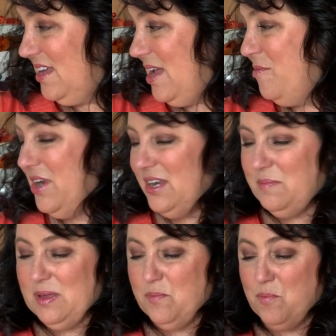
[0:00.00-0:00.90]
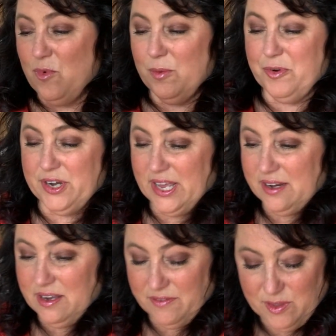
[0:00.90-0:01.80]
I wanted to be more
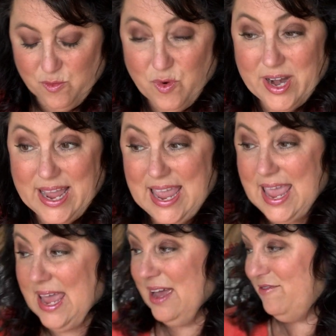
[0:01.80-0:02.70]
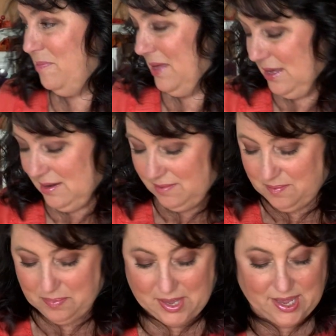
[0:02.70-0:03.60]
productive than what I have been,
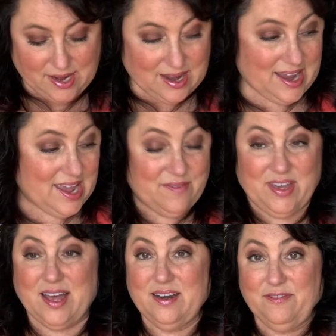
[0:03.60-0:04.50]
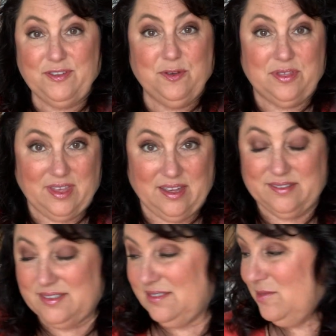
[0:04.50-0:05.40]
but I have gotten a few
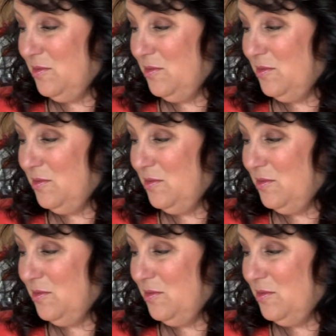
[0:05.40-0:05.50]
things